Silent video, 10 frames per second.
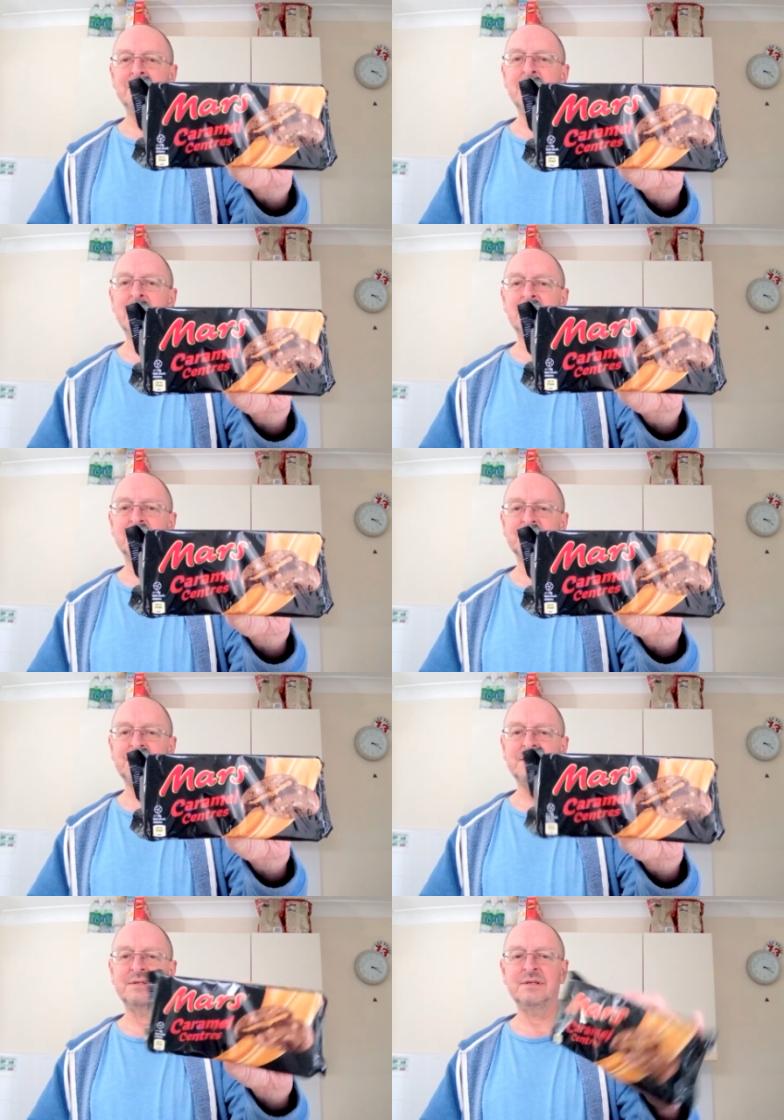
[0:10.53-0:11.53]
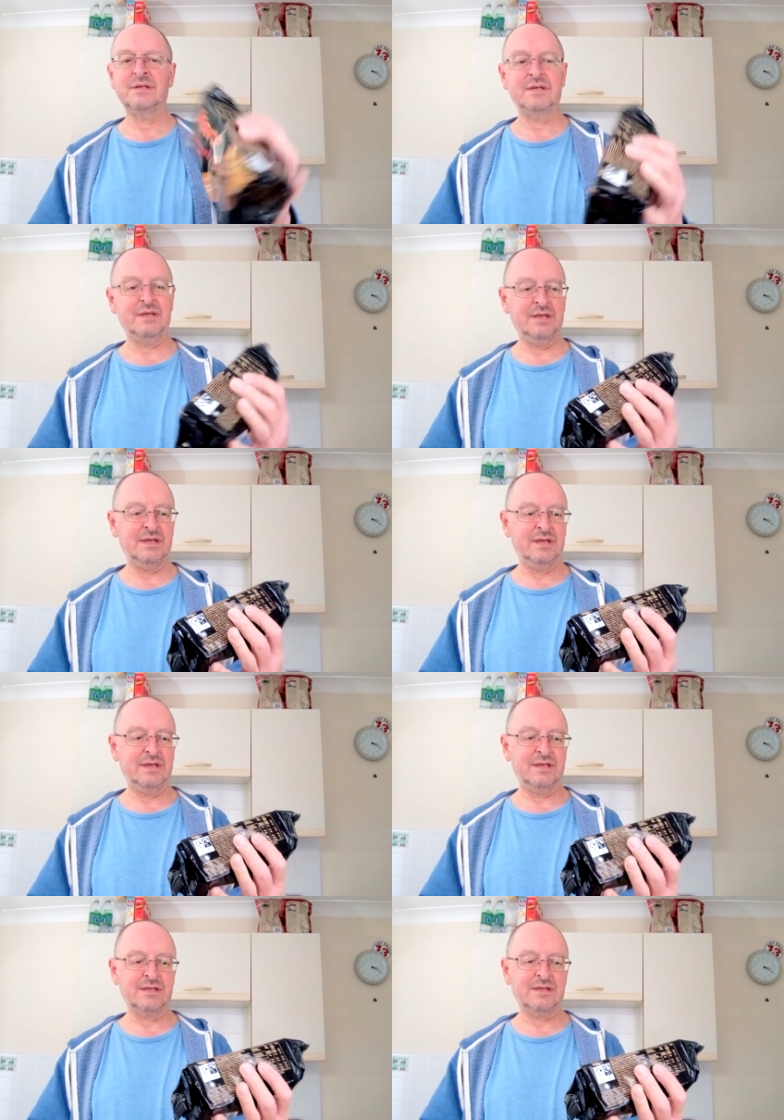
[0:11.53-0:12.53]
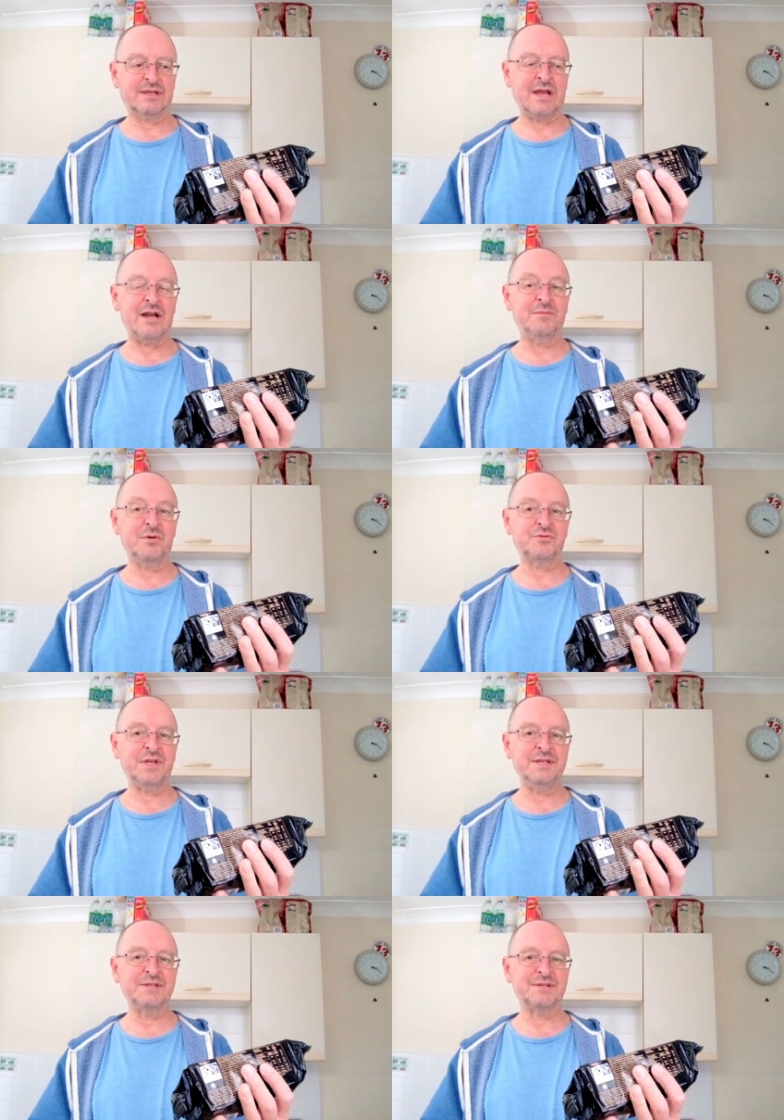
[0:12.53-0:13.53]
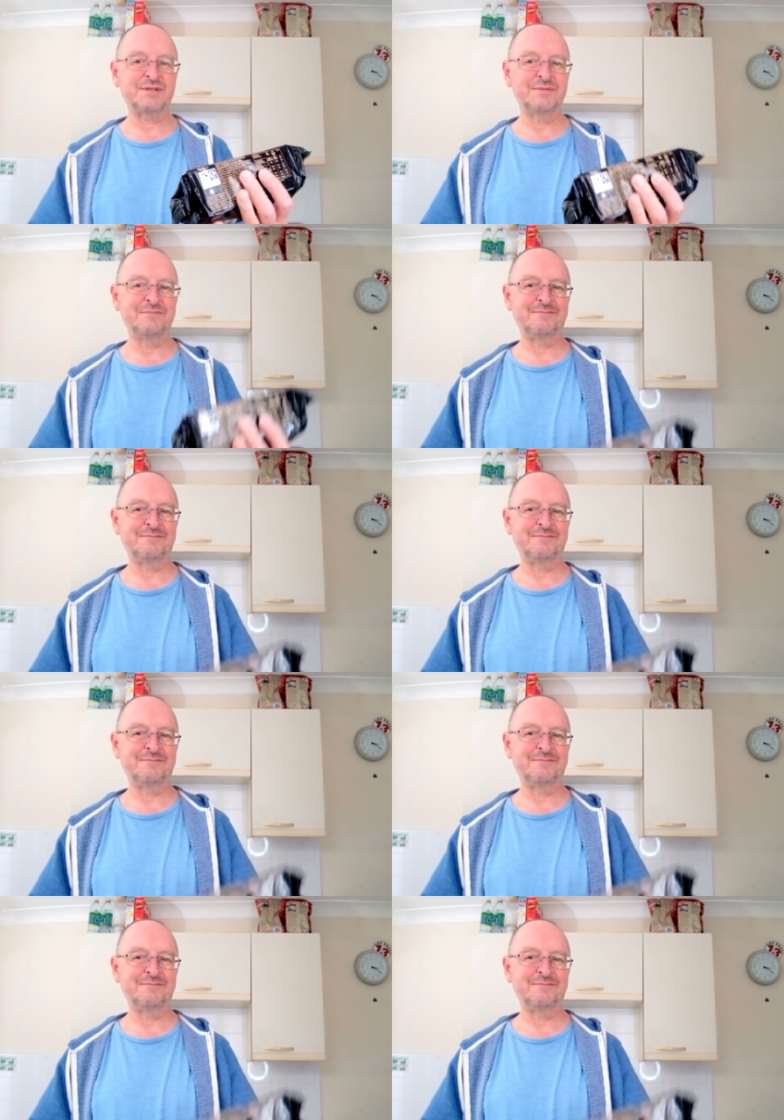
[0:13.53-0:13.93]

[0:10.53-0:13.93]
Mars. Caramel Centres.